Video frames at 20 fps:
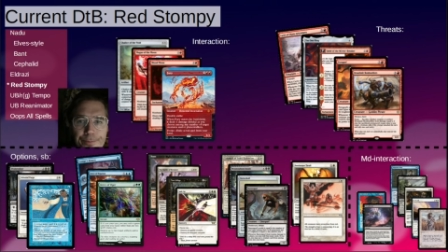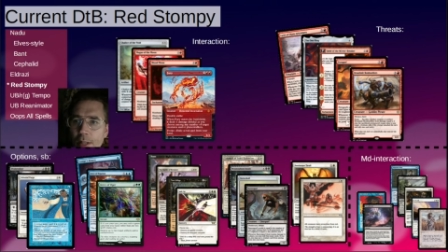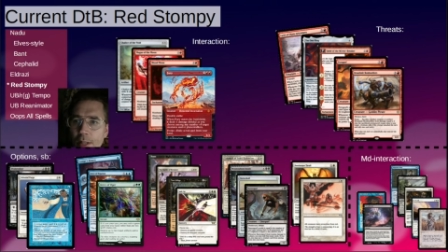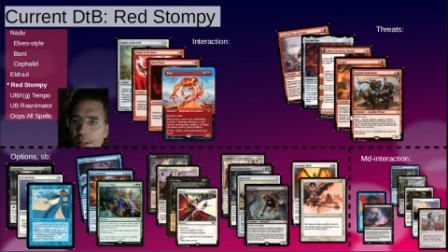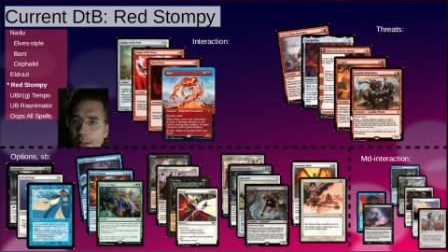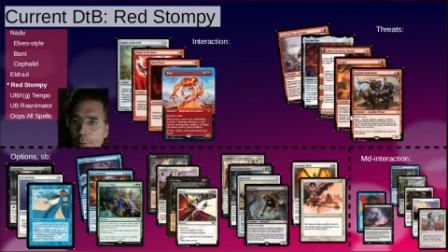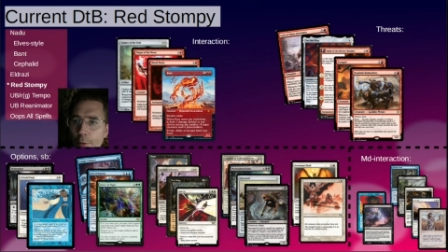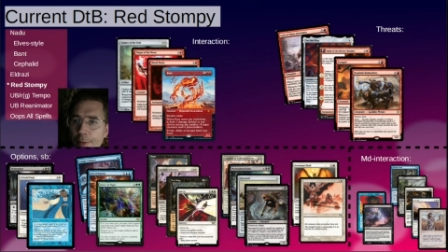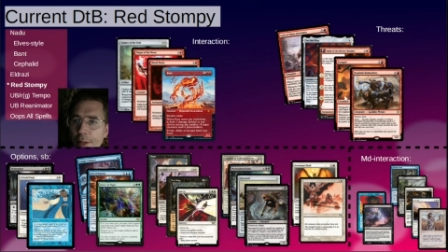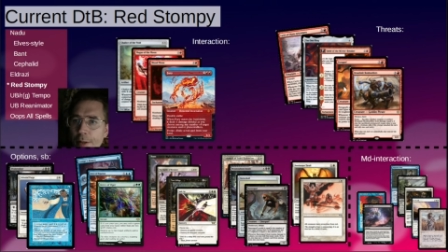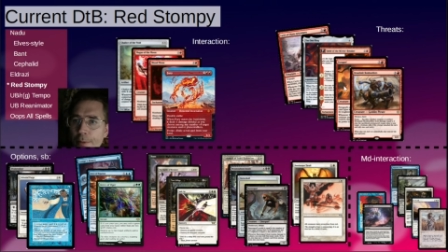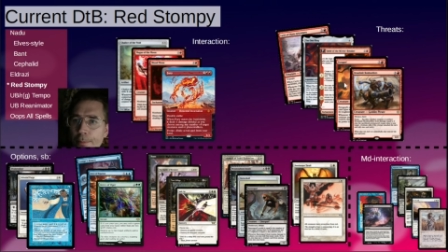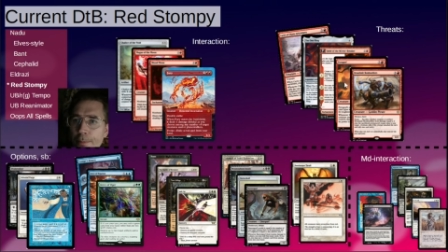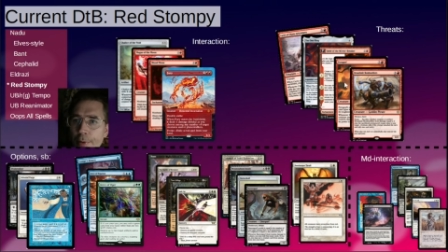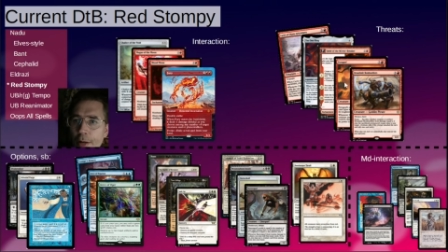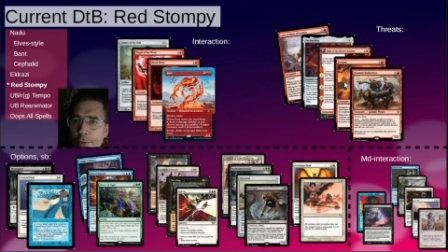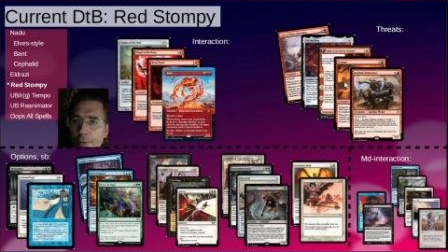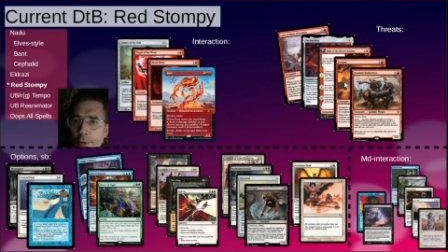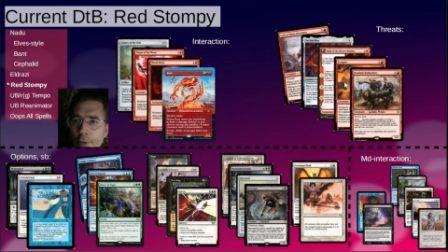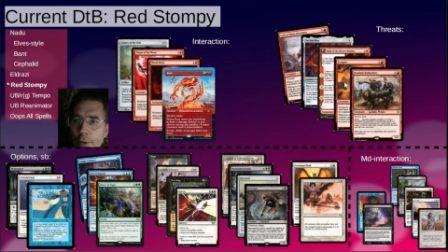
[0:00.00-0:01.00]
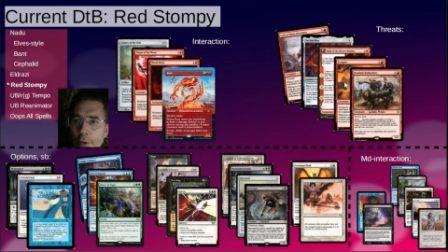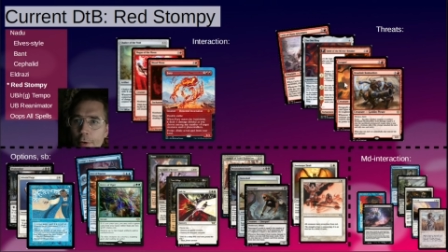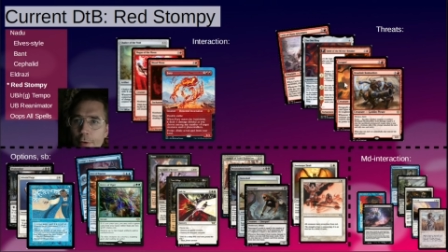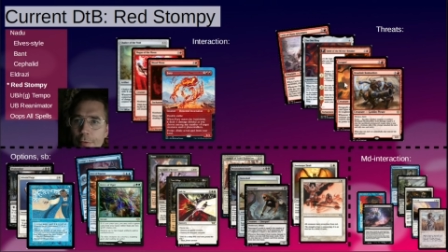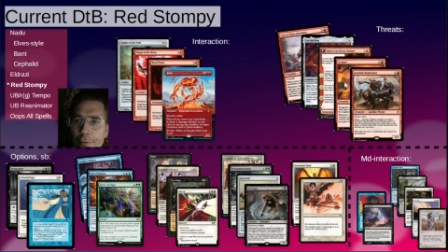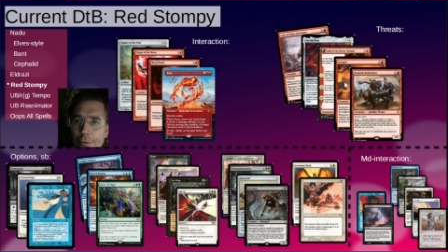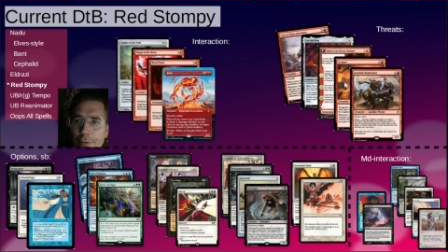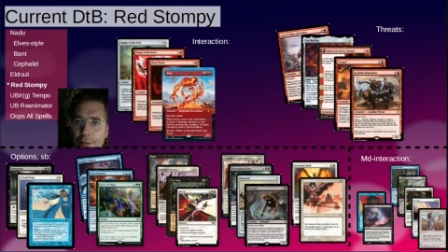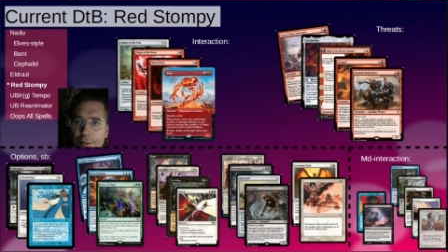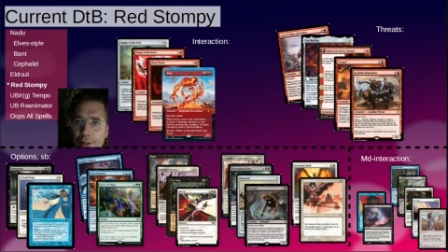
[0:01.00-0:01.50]
that would be
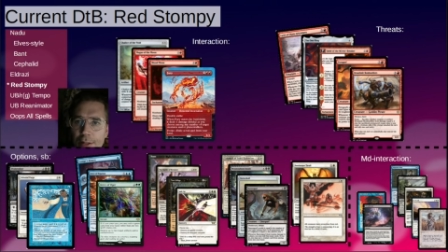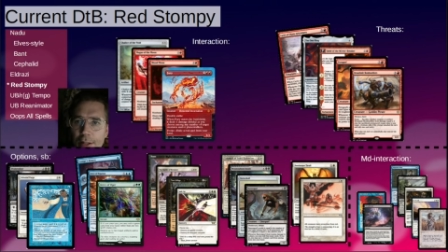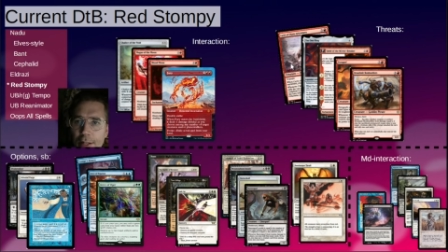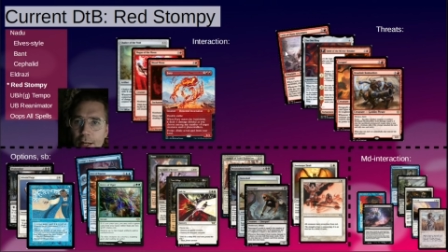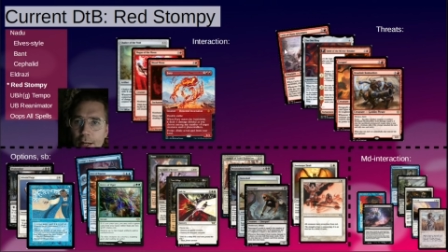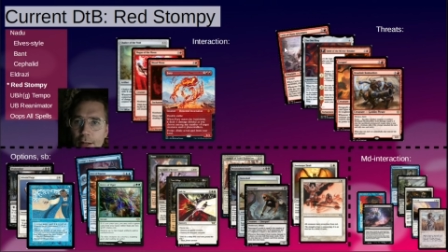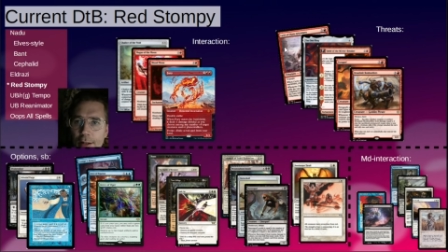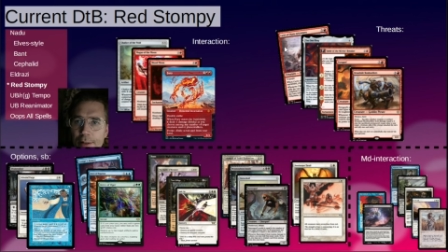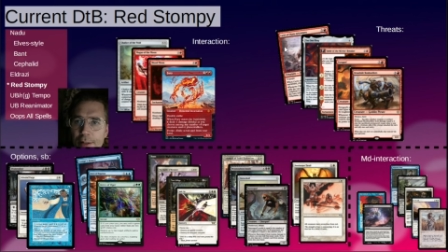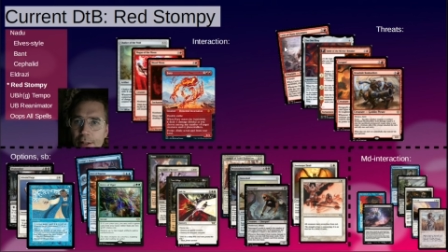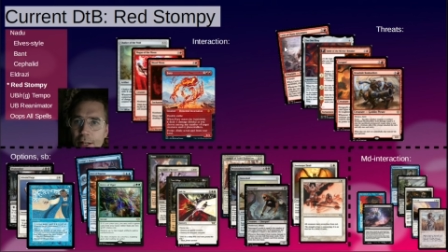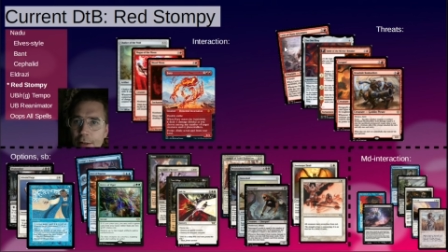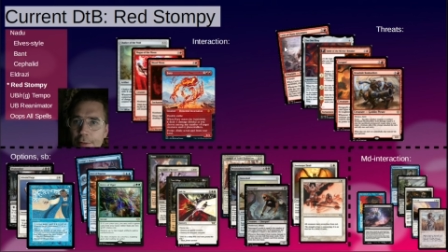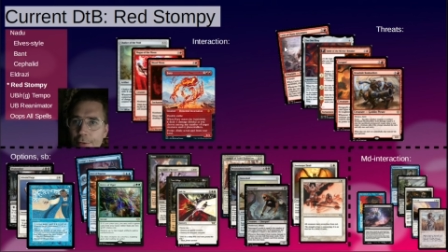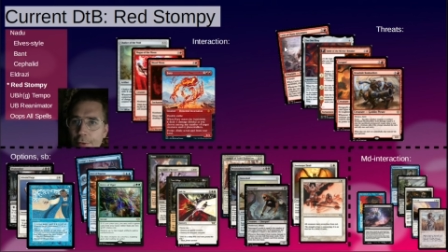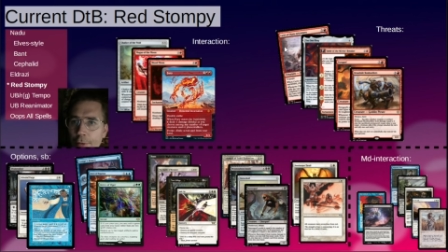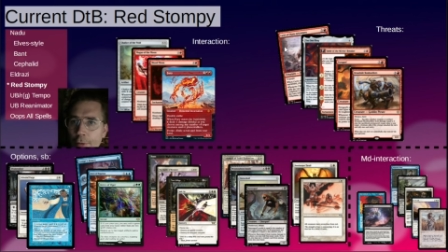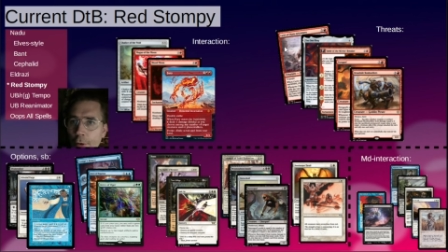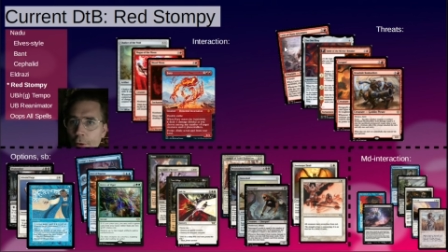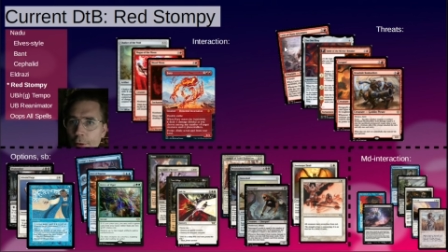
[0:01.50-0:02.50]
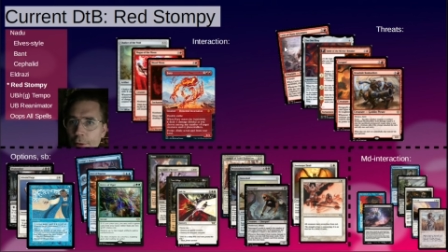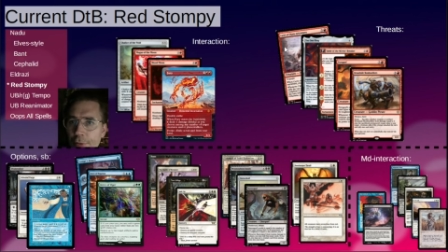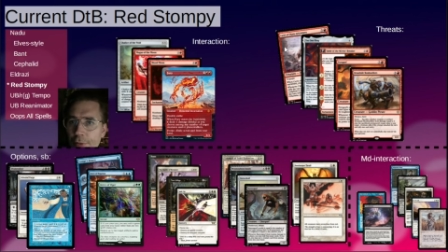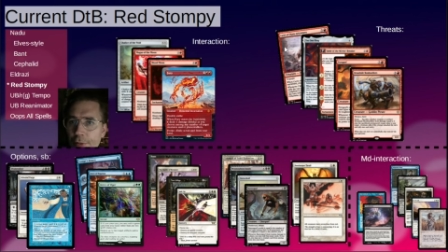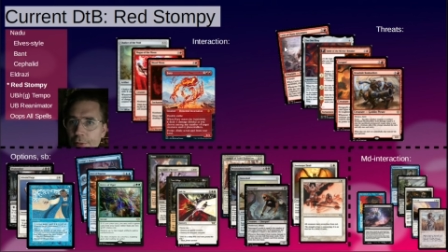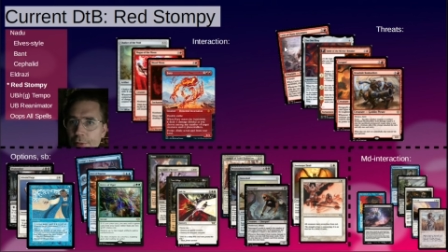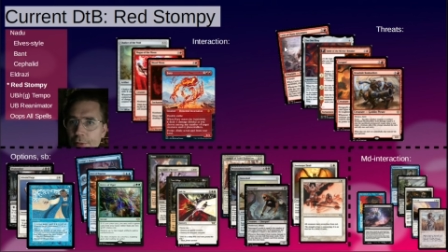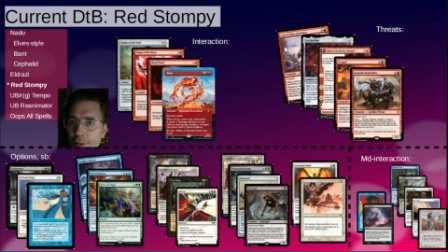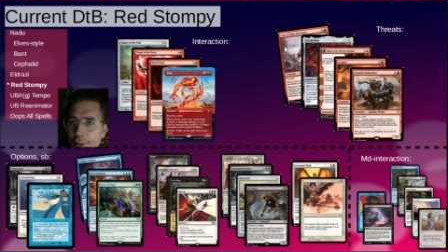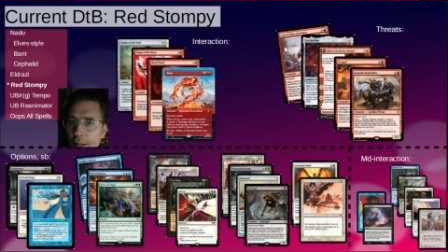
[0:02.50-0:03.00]
Pyrogoyf, the Caves of
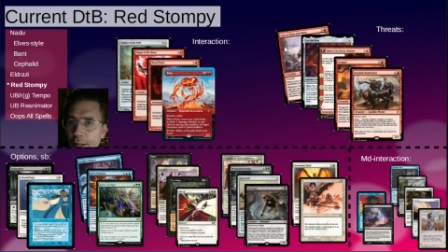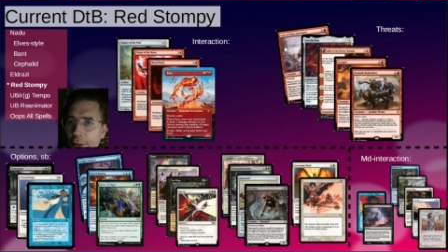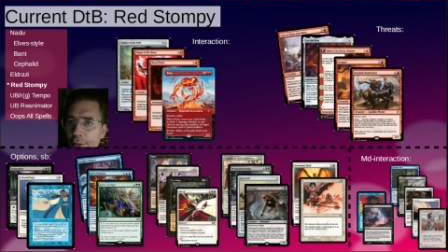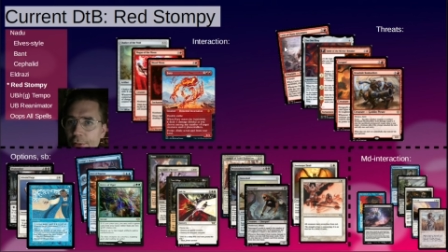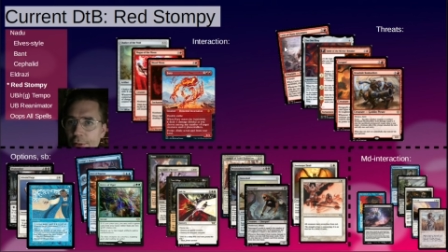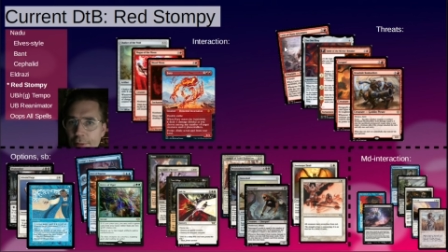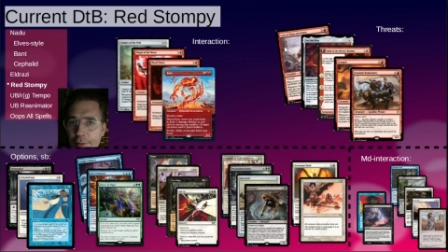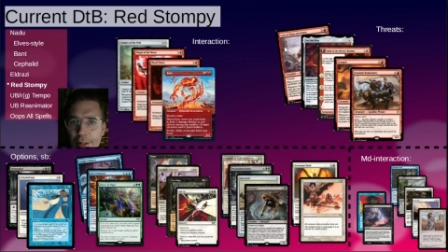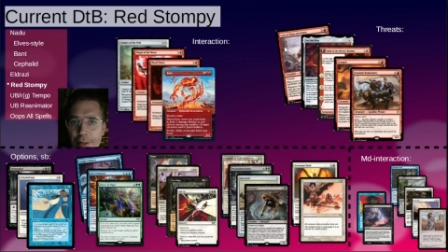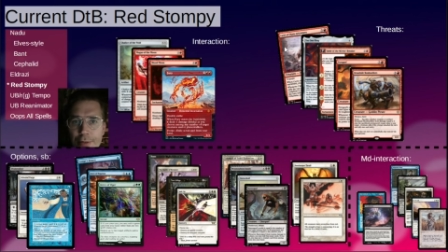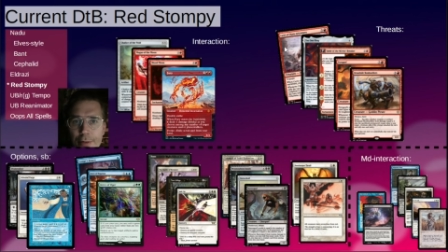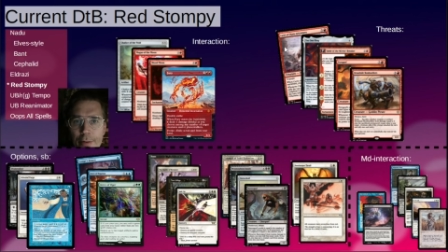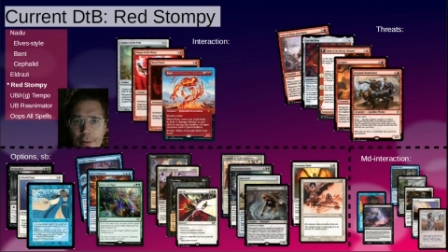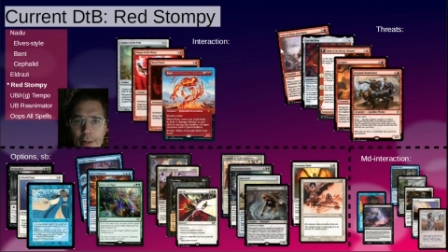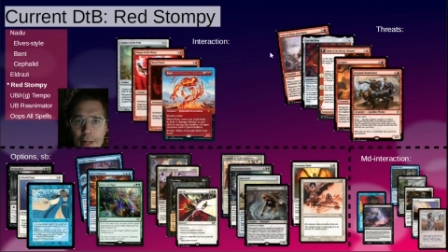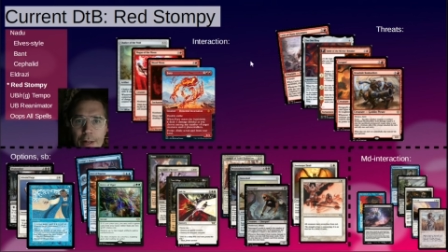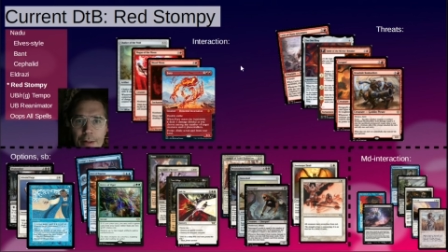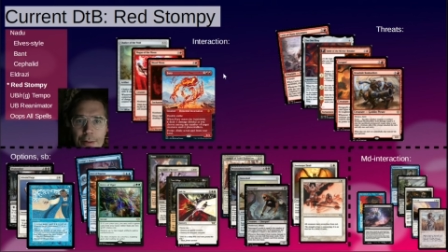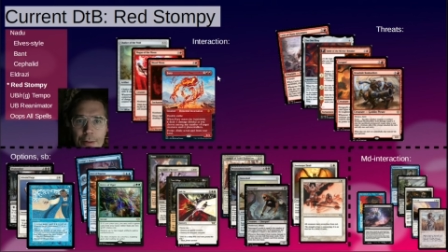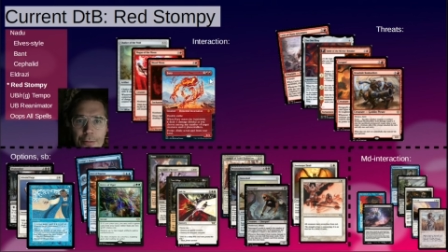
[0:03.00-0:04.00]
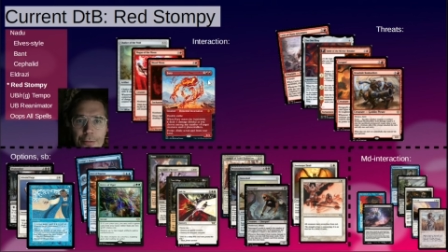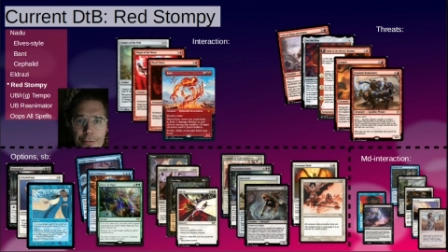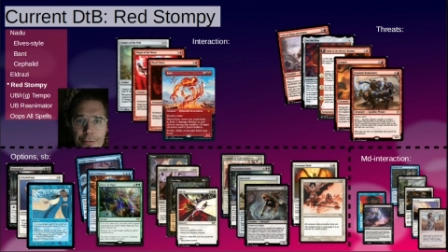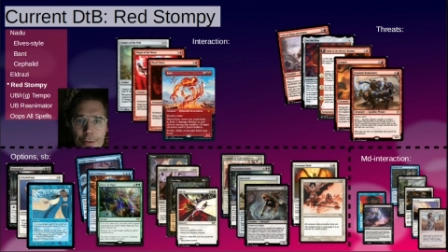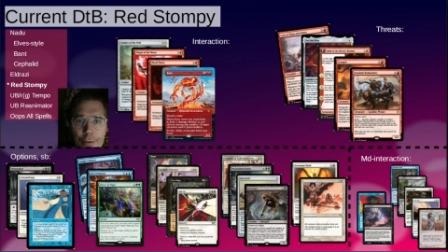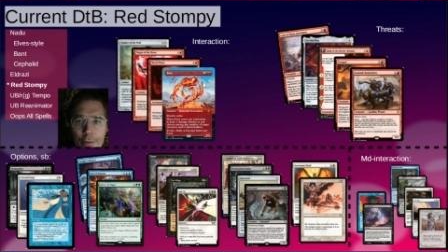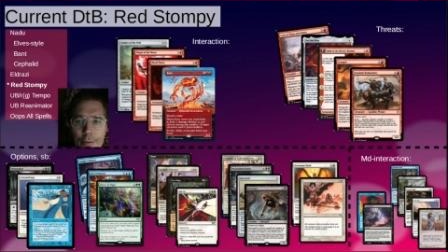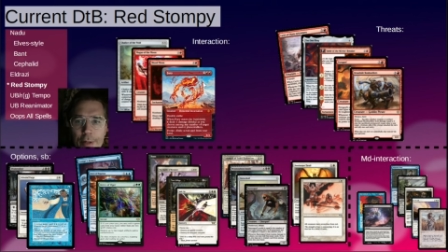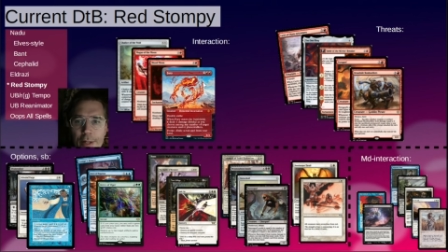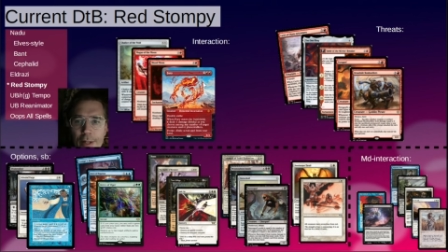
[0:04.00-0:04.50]
Chaos Adventurer, and the
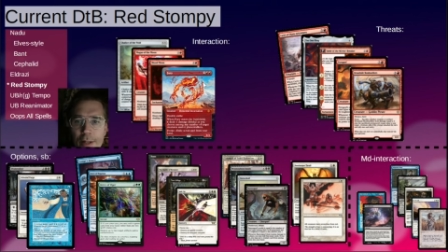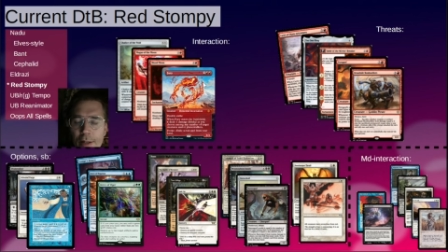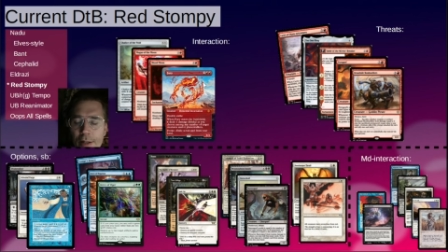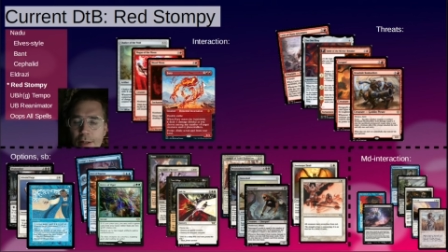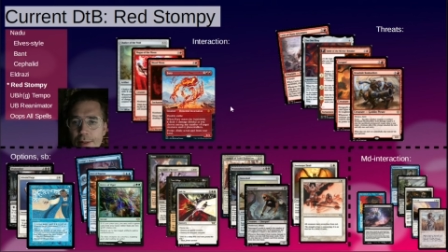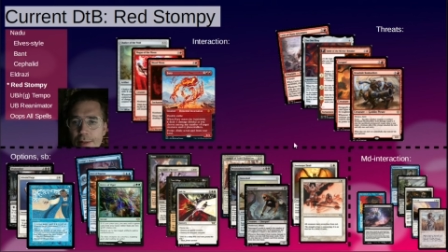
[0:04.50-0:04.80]
Fury.